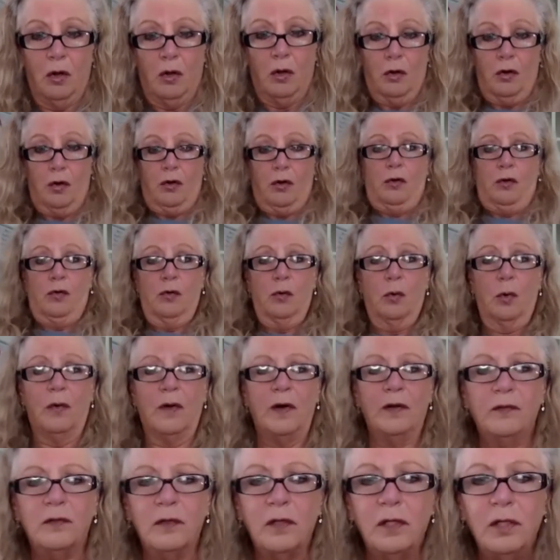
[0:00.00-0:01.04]
nor
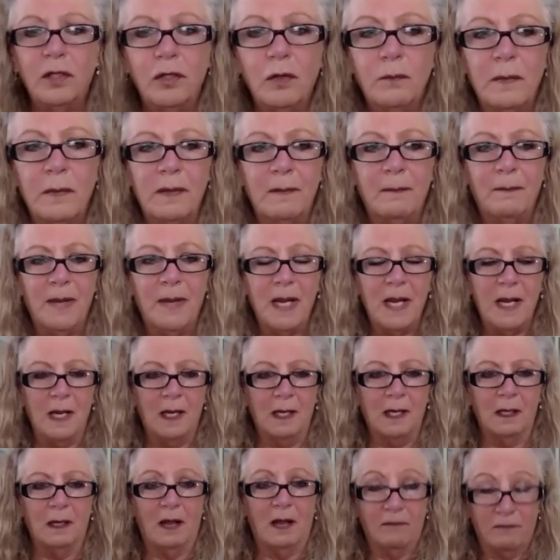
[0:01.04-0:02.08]
as a human
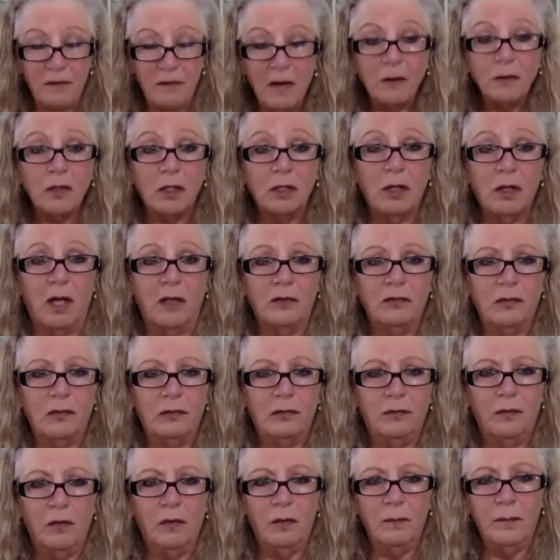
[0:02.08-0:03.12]
being. I felt
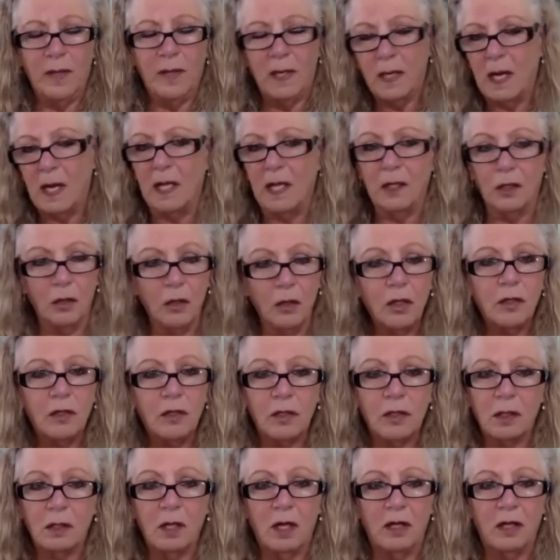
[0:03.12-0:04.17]
claustrophobic, I looked
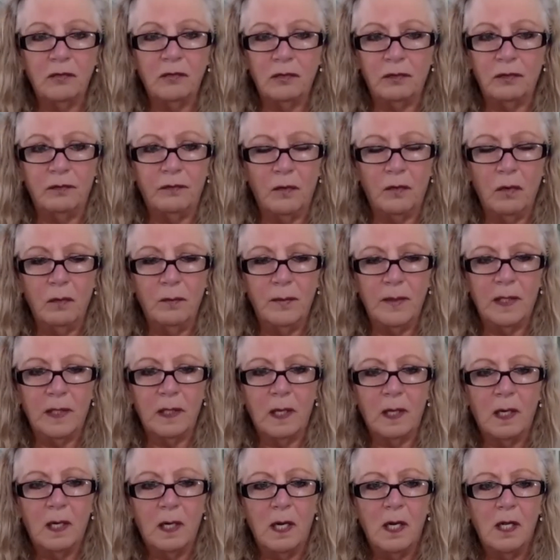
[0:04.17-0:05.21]
claustrophobic.
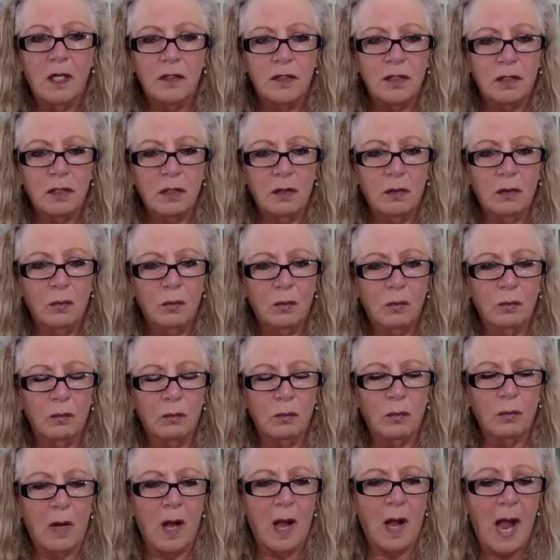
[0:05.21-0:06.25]
So
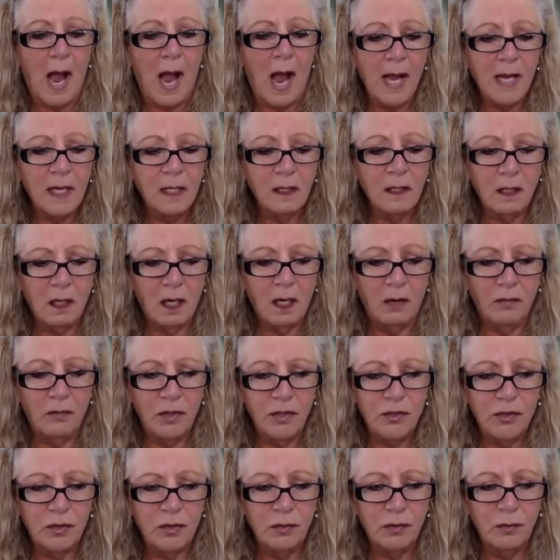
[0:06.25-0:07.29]
I
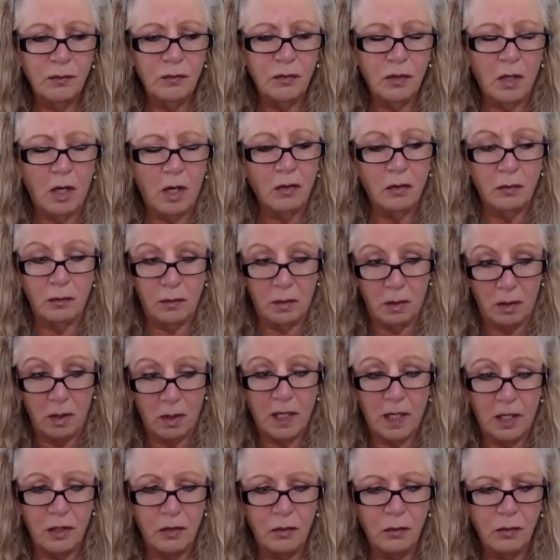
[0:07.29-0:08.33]
encourage you, not only,
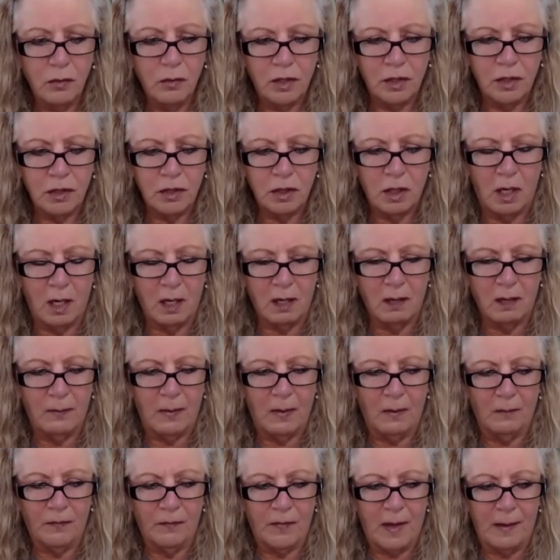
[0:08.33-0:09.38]
Anna, you're going to talk
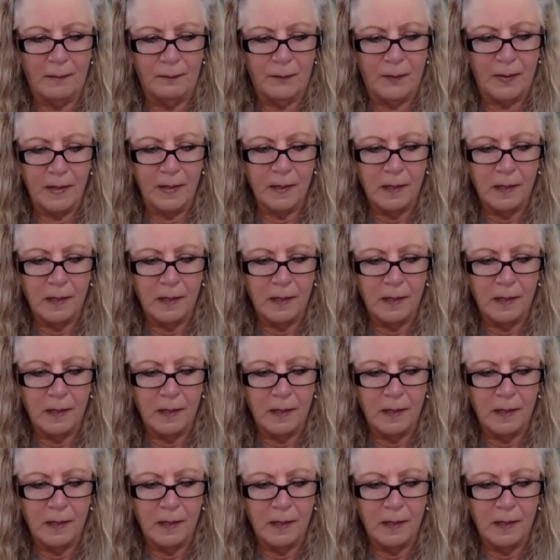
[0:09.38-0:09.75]
about that, but